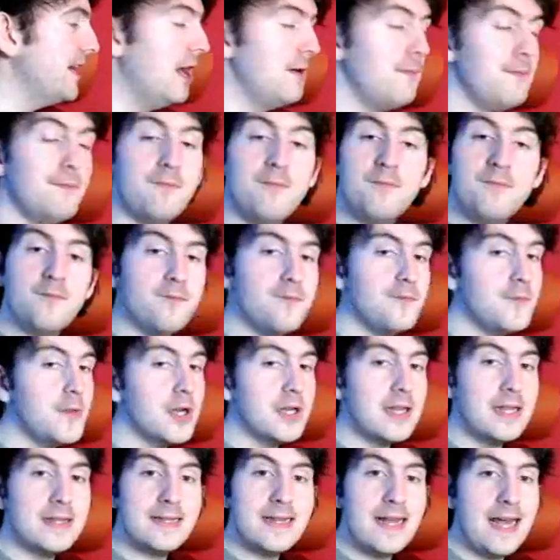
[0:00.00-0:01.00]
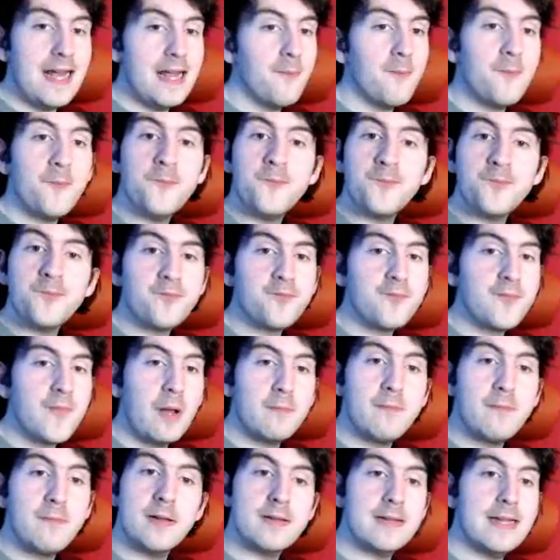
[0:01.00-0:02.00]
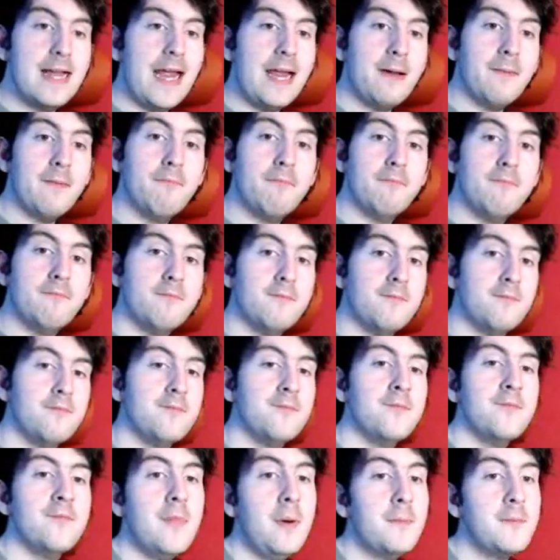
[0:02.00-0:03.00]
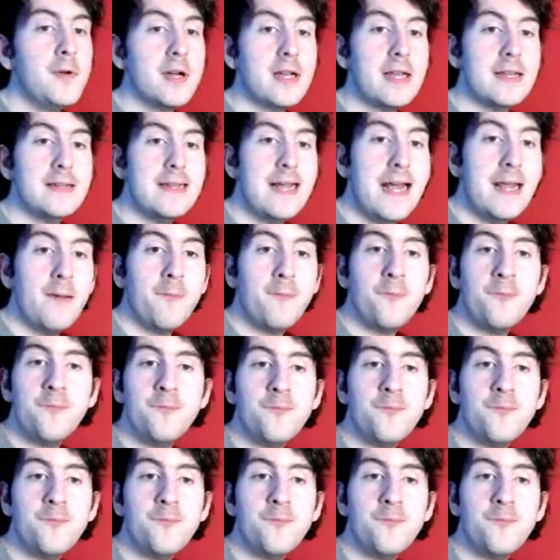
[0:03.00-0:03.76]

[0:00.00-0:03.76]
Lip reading: No, not going to say. I'm not going to say.